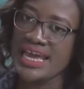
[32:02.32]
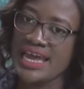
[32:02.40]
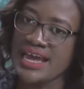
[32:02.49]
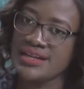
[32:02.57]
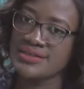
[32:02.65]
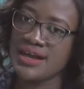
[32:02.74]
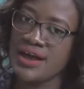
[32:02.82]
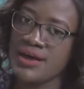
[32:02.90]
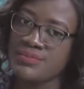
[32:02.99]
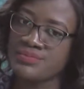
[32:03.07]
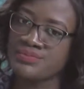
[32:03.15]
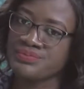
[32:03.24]
And
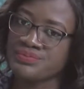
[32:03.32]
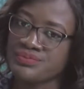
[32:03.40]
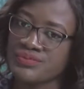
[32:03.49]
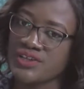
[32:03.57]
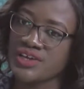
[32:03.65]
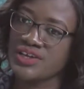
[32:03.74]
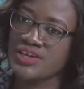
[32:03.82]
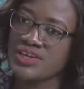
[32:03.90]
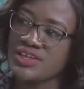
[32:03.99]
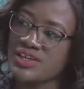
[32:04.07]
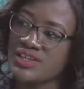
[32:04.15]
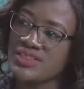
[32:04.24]
um,
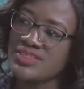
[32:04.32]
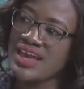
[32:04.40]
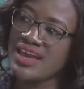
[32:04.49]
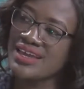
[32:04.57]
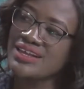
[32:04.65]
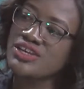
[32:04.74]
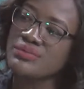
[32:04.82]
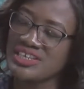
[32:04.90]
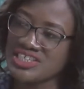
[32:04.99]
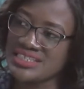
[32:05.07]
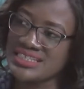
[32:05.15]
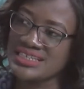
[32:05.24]
their
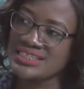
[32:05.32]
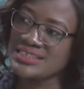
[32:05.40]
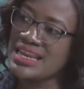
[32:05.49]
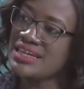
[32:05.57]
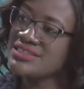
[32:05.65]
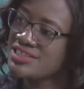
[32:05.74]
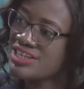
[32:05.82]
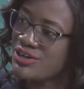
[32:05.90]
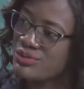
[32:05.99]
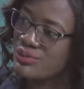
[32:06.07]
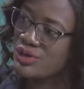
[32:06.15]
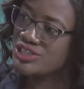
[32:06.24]
incubation centers. Last year,
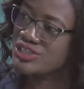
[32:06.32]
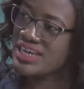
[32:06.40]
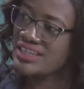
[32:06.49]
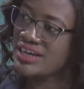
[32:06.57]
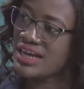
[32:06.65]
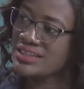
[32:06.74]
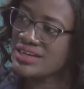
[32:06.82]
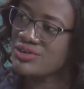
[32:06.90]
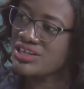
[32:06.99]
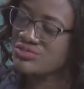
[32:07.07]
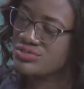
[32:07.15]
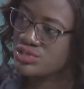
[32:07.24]
we were together at the
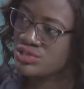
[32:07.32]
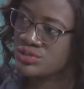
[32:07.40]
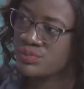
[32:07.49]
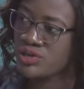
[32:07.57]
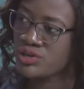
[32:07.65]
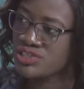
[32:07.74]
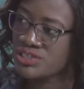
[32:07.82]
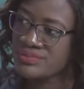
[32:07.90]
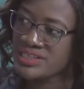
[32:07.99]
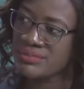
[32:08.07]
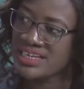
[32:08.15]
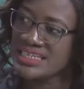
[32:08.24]
Grassroots Entrepreneurship
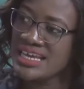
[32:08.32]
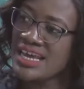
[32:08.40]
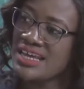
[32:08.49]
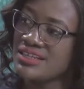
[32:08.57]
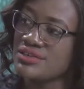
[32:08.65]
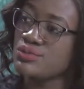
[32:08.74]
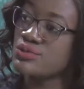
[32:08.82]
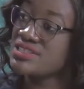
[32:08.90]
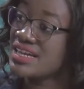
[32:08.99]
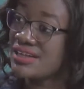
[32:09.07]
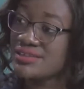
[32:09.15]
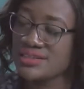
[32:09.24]
Summit that was
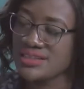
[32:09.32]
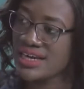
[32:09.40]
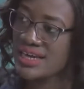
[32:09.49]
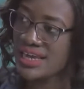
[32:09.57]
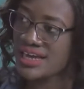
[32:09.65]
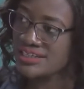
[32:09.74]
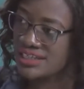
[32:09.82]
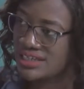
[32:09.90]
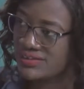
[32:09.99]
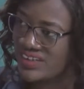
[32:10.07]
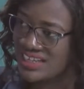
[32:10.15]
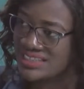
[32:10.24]
held at the Kenyatta
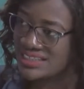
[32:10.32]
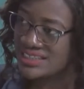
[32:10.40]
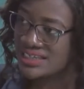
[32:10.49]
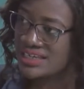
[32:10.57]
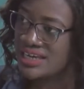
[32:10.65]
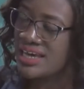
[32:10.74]
University.